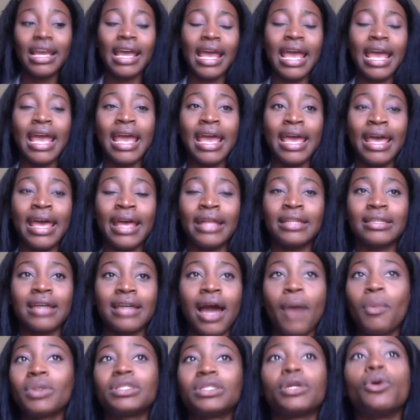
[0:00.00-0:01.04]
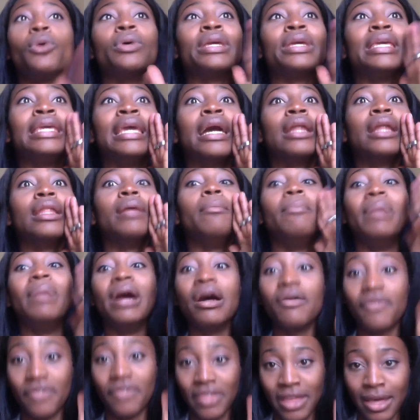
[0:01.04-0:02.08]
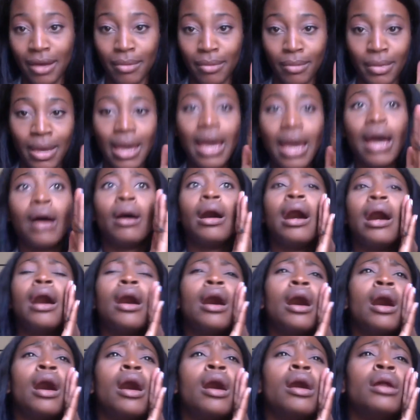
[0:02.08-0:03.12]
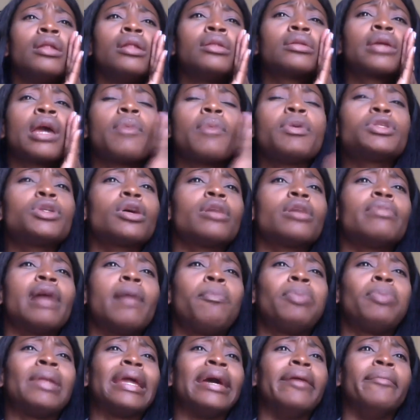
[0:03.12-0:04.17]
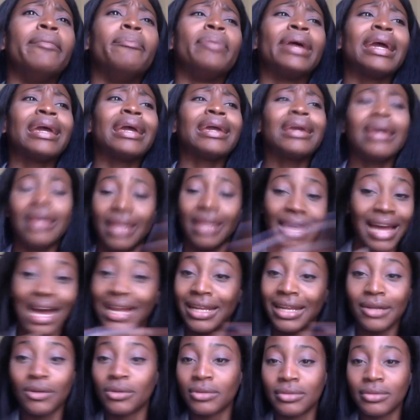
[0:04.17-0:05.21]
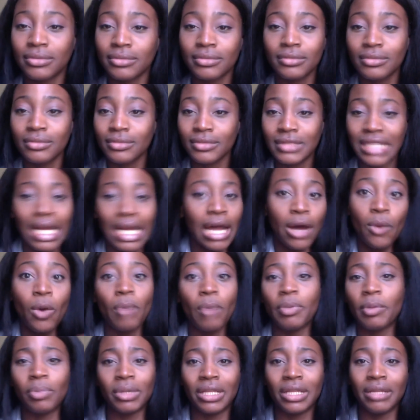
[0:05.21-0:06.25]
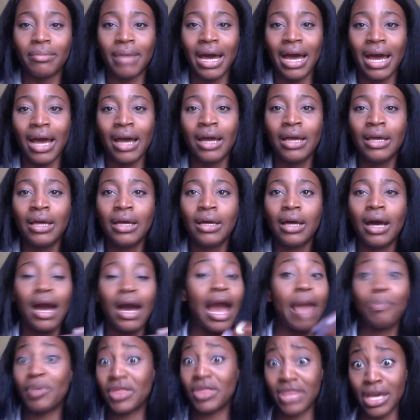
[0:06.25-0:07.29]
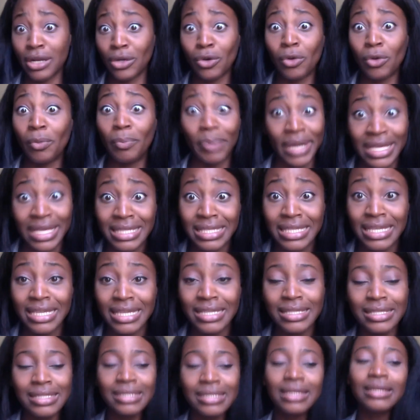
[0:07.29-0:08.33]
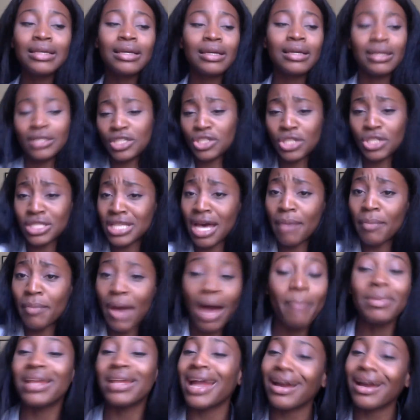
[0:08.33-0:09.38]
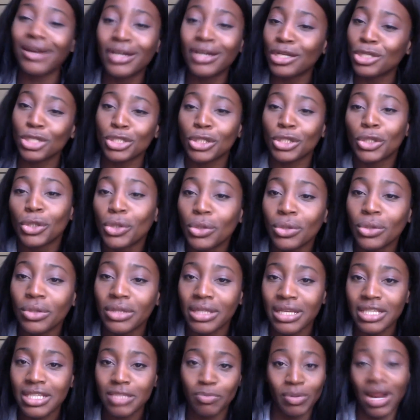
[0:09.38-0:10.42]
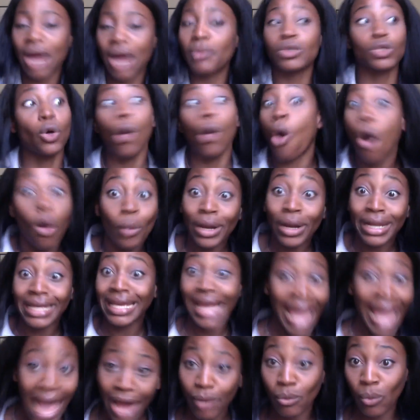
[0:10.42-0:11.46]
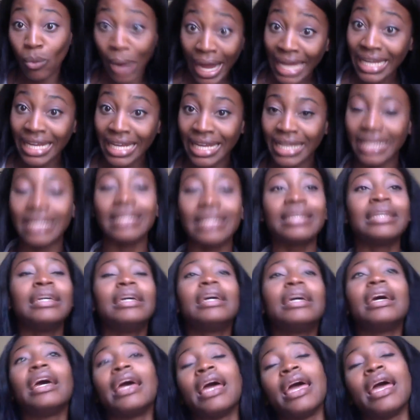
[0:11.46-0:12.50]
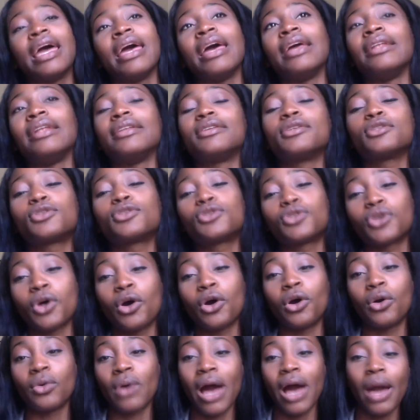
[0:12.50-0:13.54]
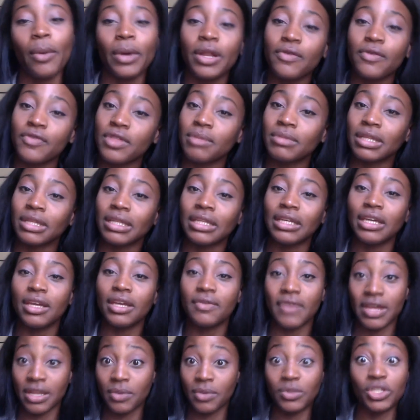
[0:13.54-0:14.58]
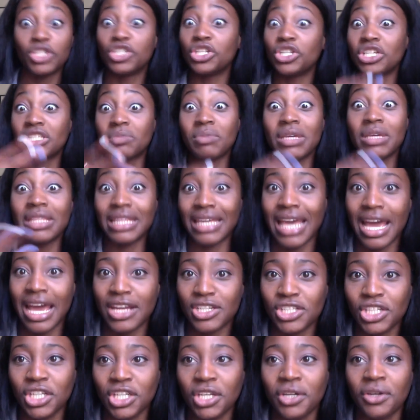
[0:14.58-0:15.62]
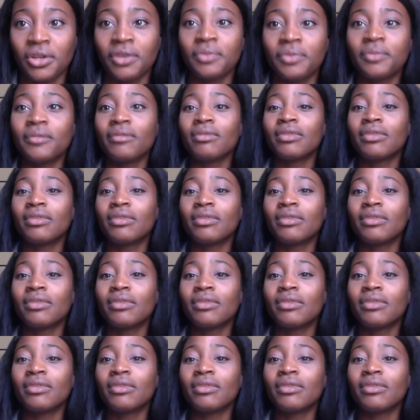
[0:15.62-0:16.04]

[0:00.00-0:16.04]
And I wasn't going to yell above them. Can we talk about plan B? Like I don't want people in my hypothetical business. just because I mean, I could have just Googled this, but I was already at Rite Aid. And so I waited for them to leave, and it was just me and the cashier.